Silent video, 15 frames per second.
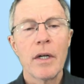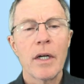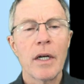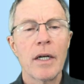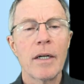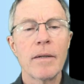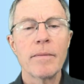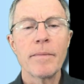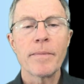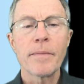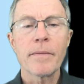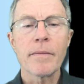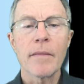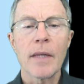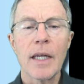
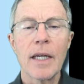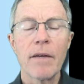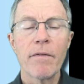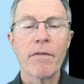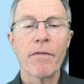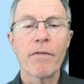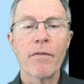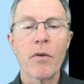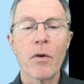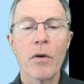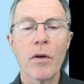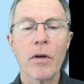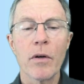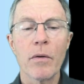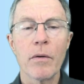Um,
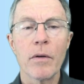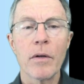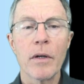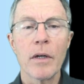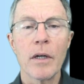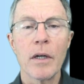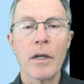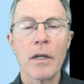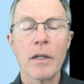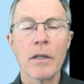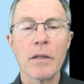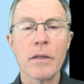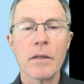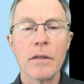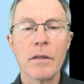for uh,
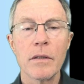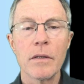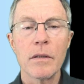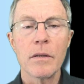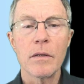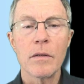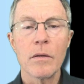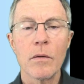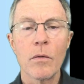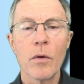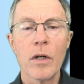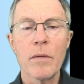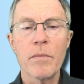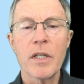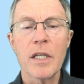
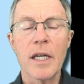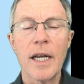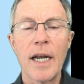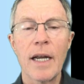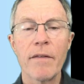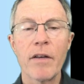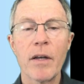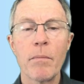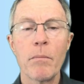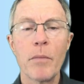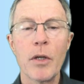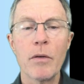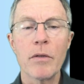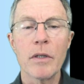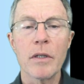Worms that have a
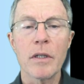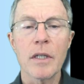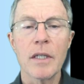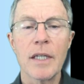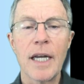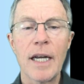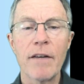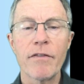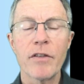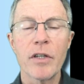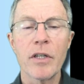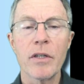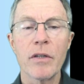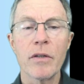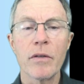mutant D A F
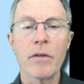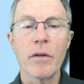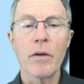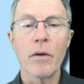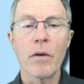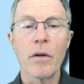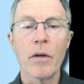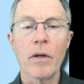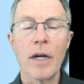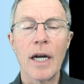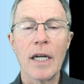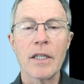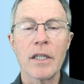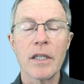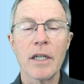two or
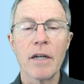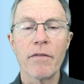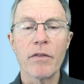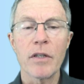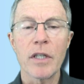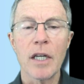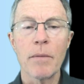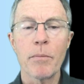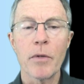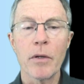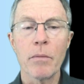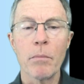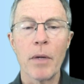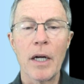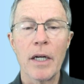I G F receptor
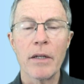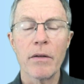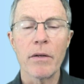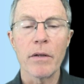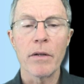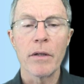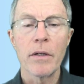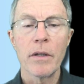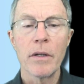binder,